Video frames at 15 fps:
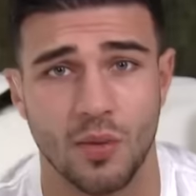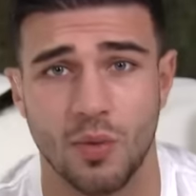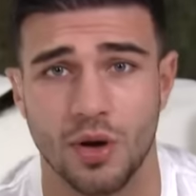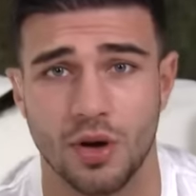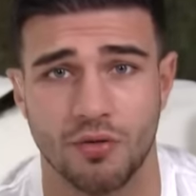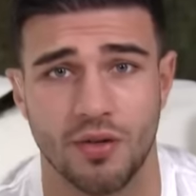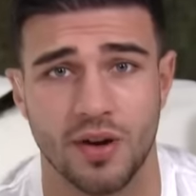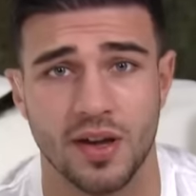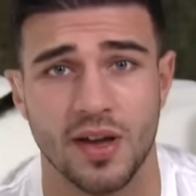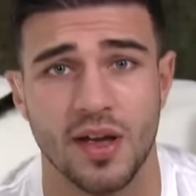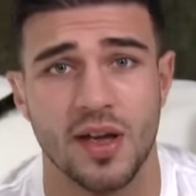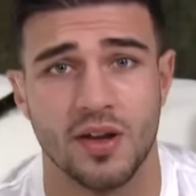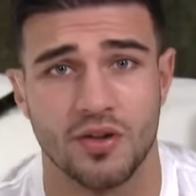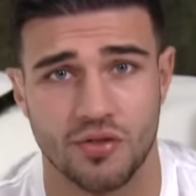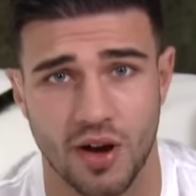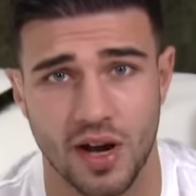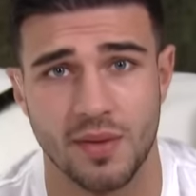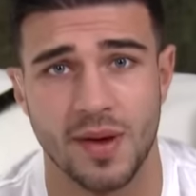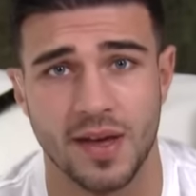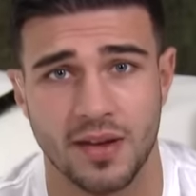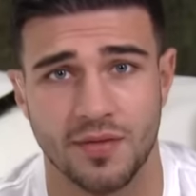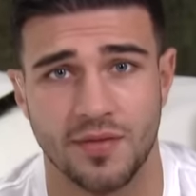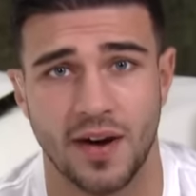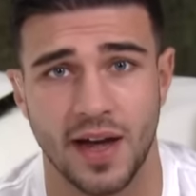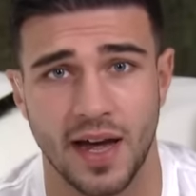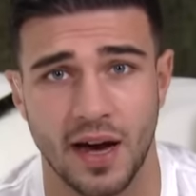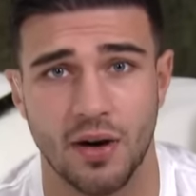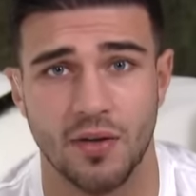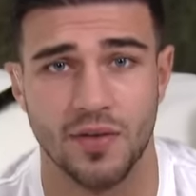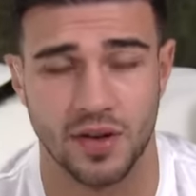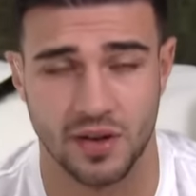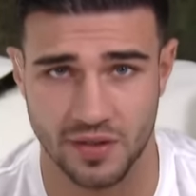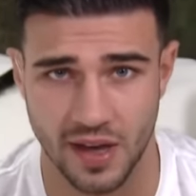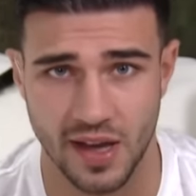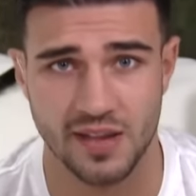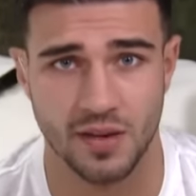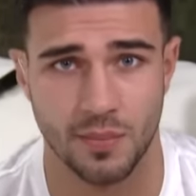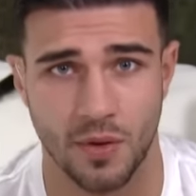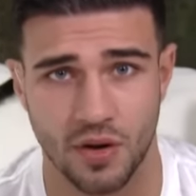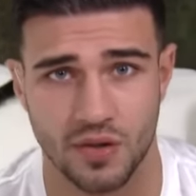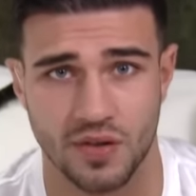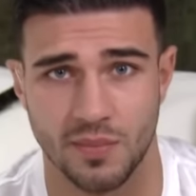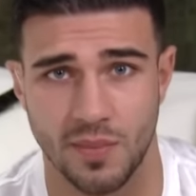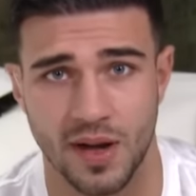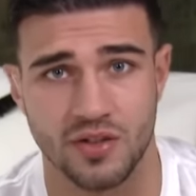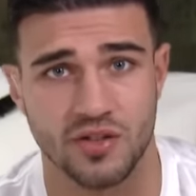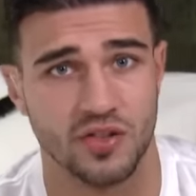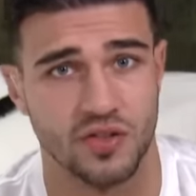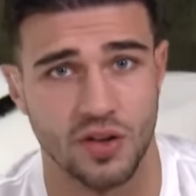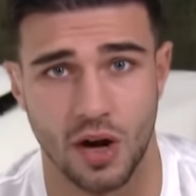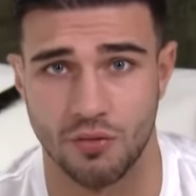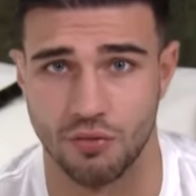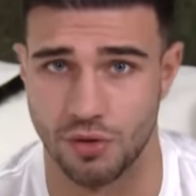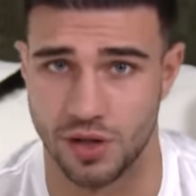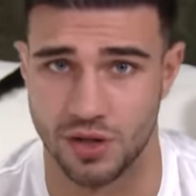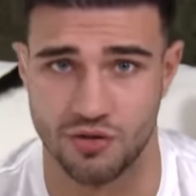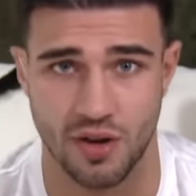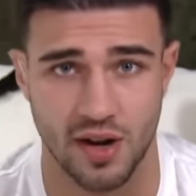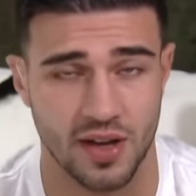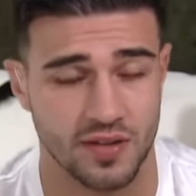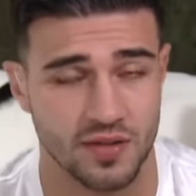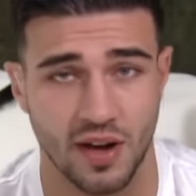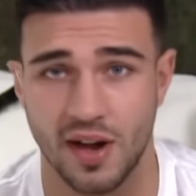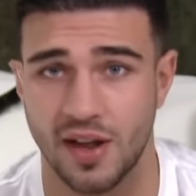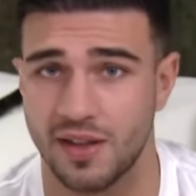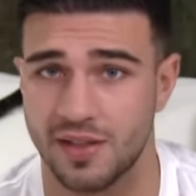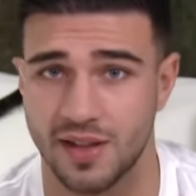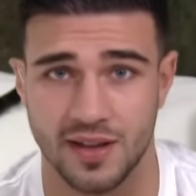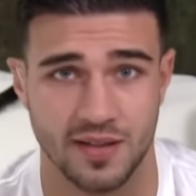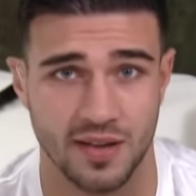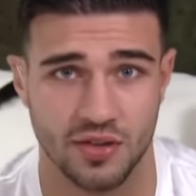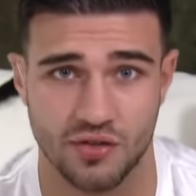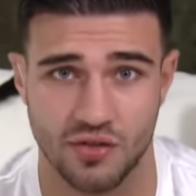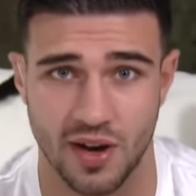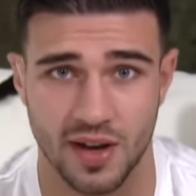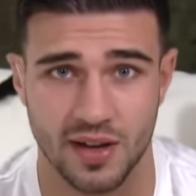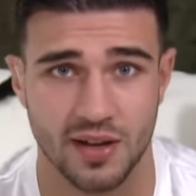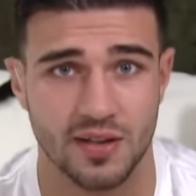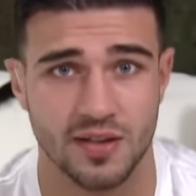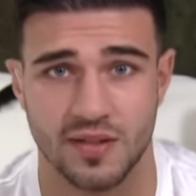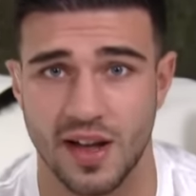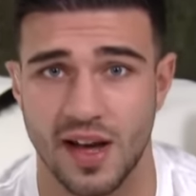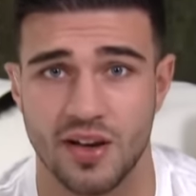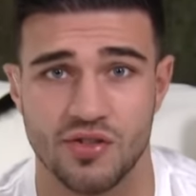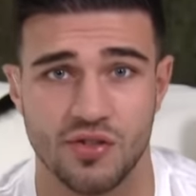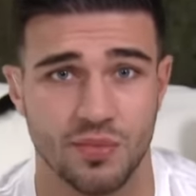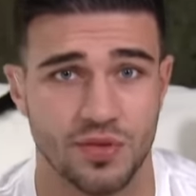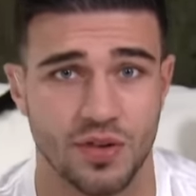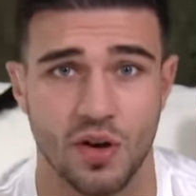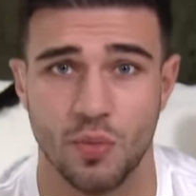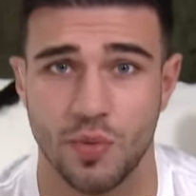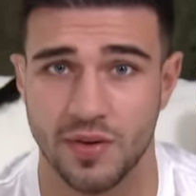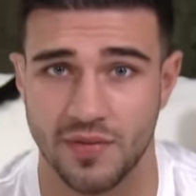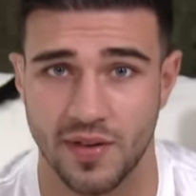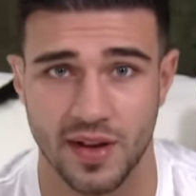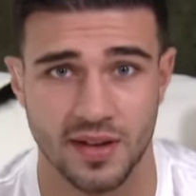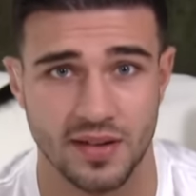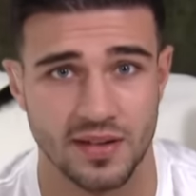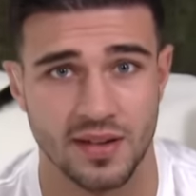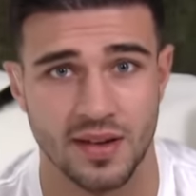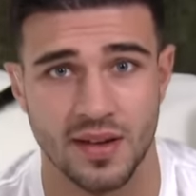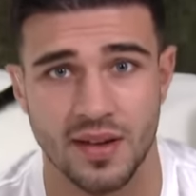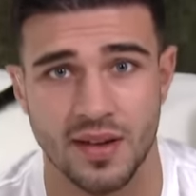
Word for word: work rate, trying to make a fight out of it because it is a boxing match. It's not a running track. It's not an athletics track. Star jumps don't win fights.